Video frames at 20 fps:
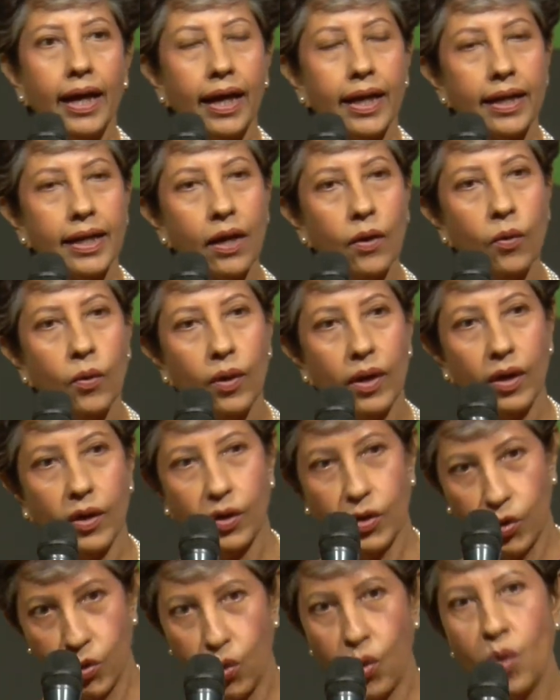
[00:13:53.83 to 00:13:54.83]
Now,
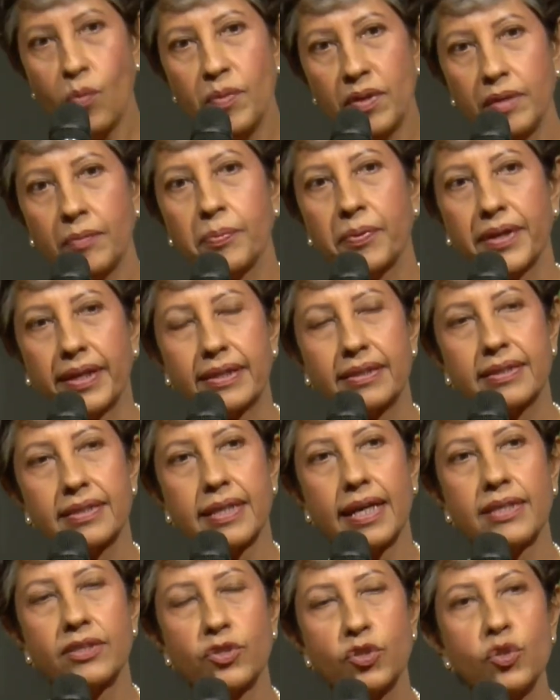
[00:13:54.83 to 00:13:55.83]
normal bricks,
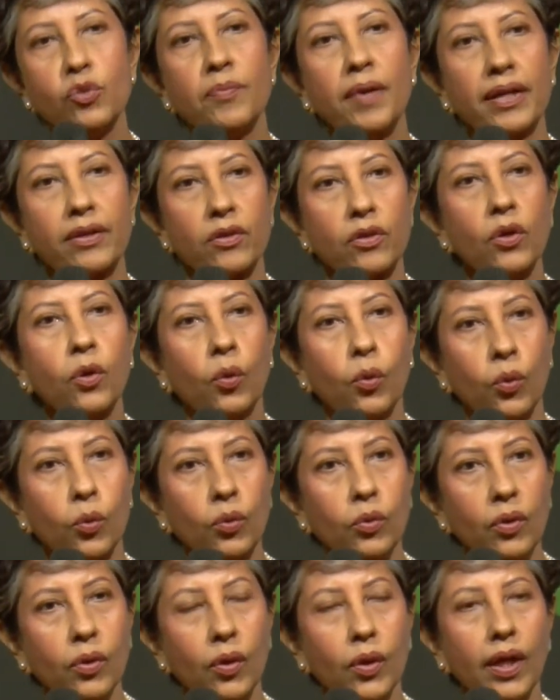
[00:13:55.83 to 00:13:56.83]
as you might
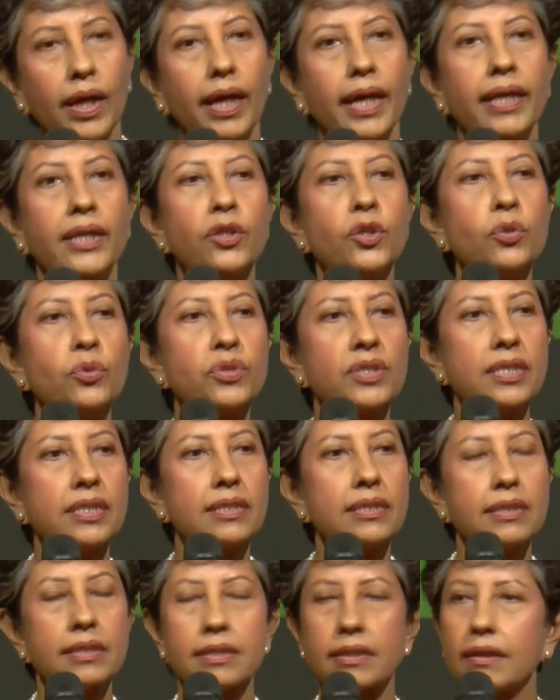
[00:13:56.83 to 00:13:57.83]
know,
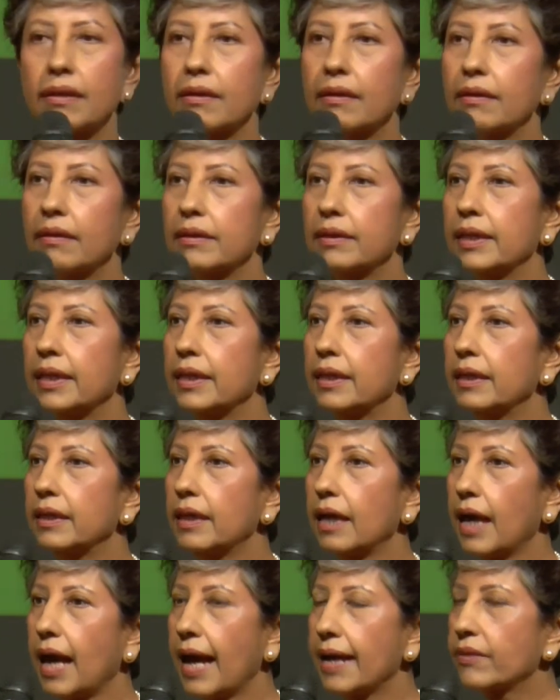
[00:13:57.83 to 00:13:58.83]
uses
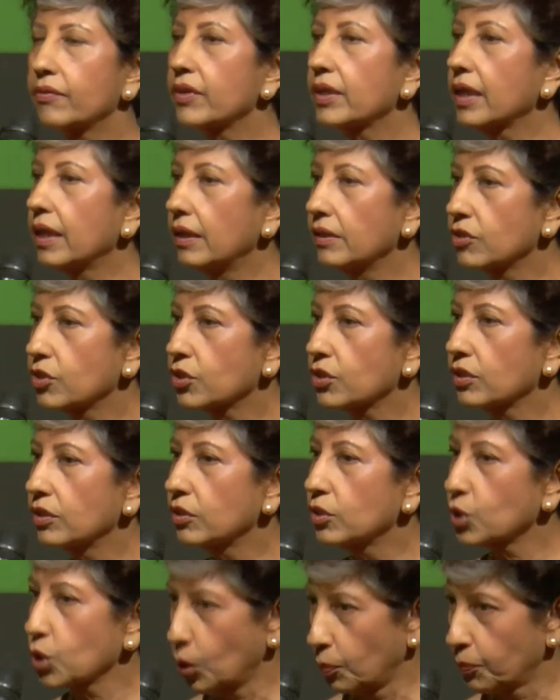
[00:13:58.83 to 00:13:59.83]
the
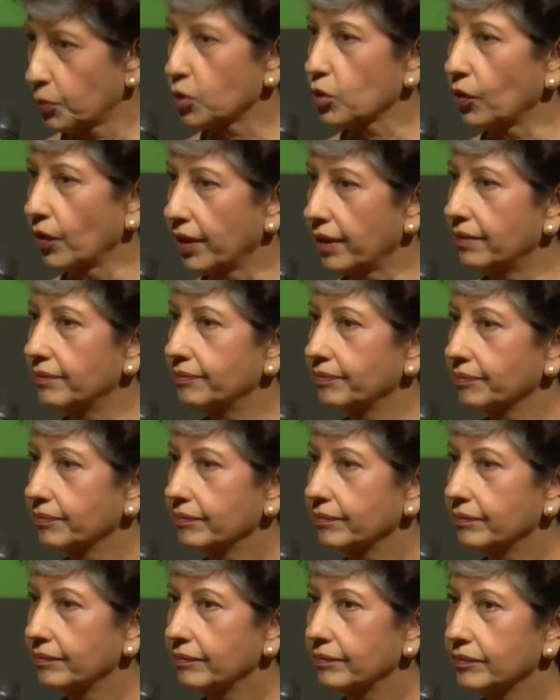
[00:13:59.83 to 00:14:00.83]
agricultural topsoil.
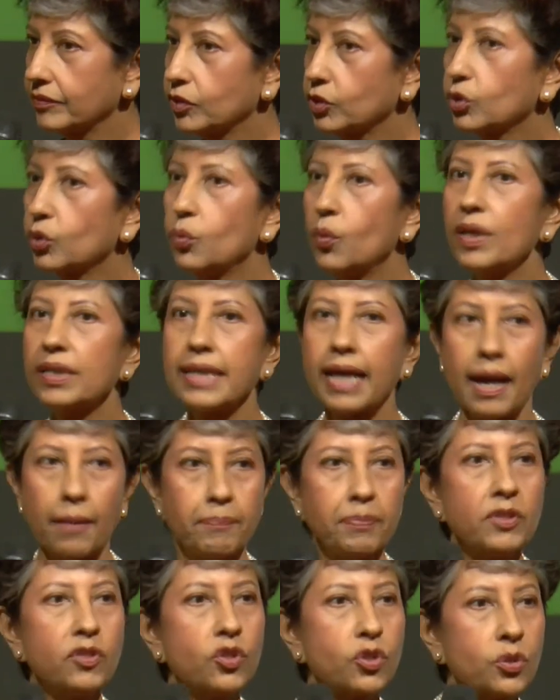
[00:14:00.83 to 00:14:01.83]
So what
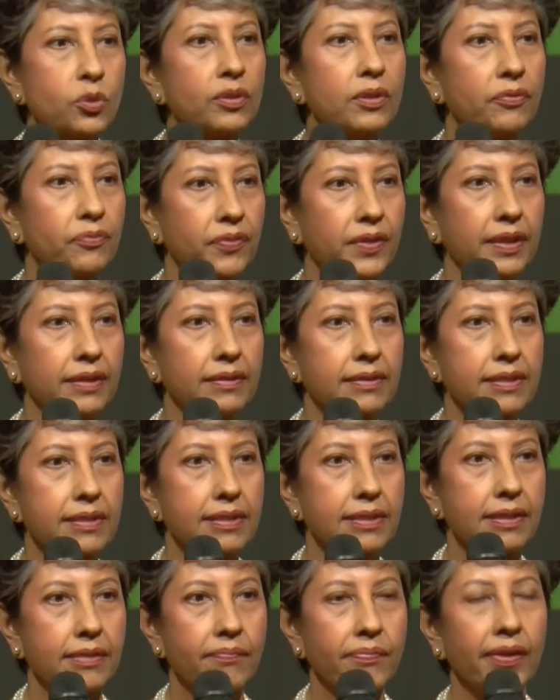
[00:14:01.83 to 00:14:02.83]
happens to the
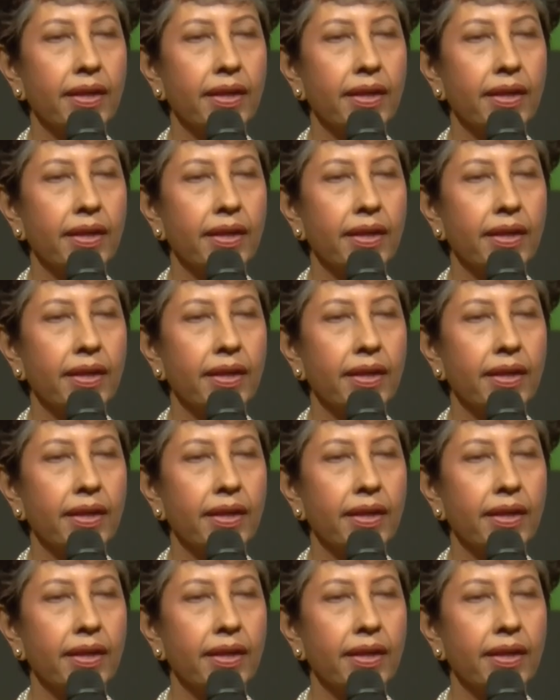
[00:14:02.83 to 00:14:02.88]
fields?